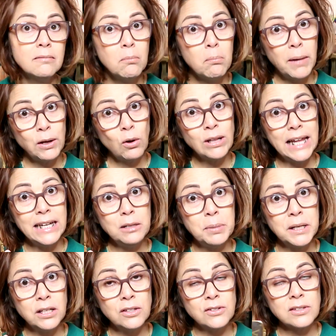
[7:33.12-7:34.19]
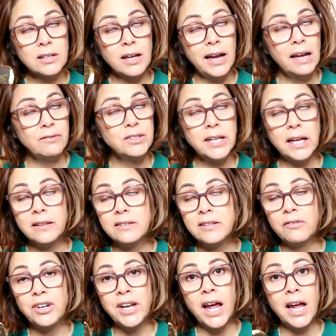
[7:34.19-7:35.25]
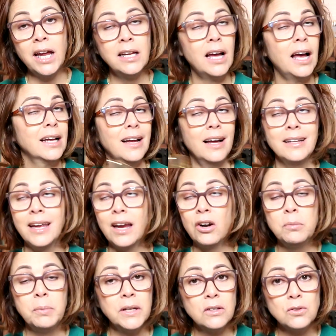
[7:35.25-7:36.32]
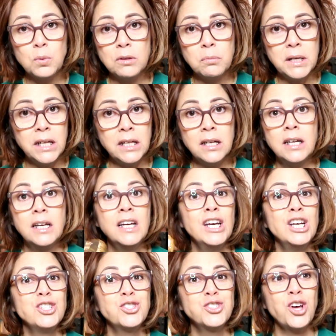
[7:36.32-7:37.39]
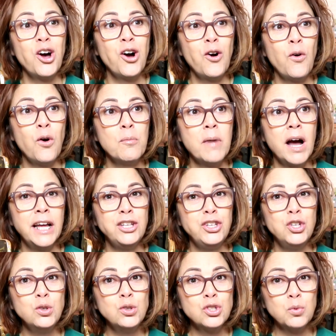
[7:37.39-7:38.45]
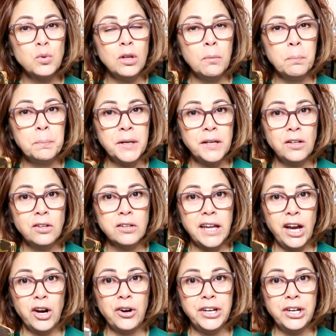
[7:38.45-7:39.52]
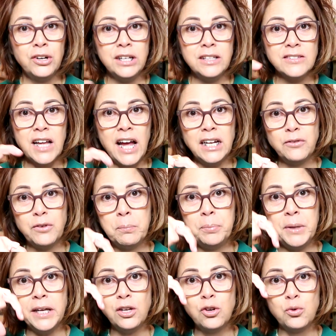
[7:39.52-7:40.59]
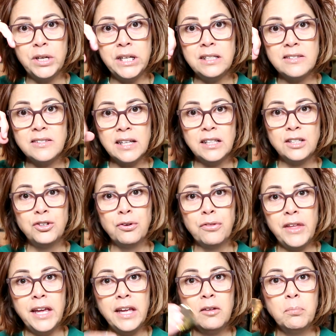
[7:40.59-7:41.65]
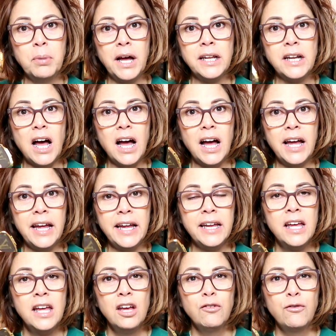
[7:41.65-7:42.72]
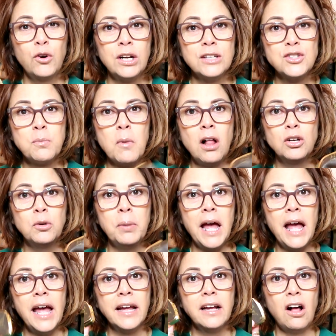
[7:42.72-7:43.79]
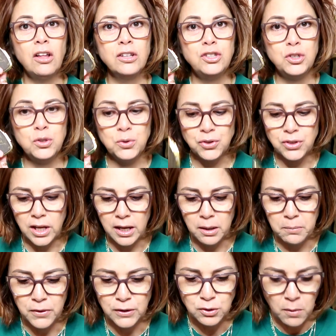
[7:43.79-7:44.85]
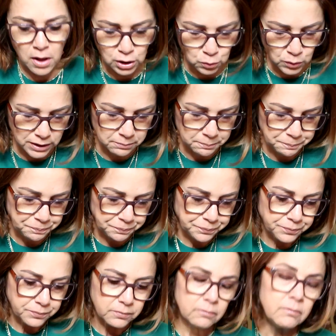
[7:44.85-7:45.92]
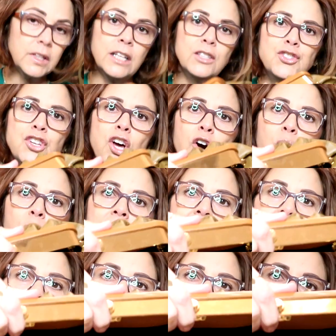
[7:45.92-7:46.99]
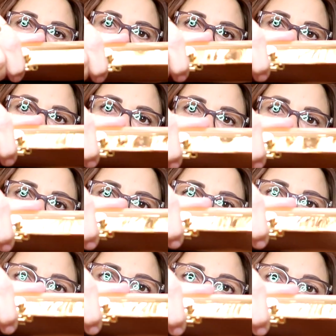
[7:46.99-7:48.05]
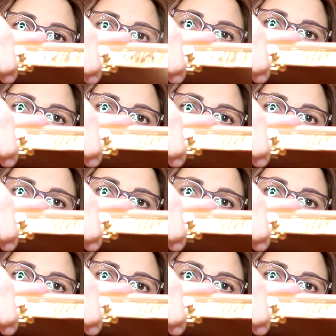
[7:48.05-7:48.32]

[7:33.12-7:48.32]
my old lady pills. I have to take these every day. I got to carry pills with me. So my usual pill carrier is kind of a big green cylinder thing, but for a smaller bag, I'll use the smaller one. So empty, as you can see,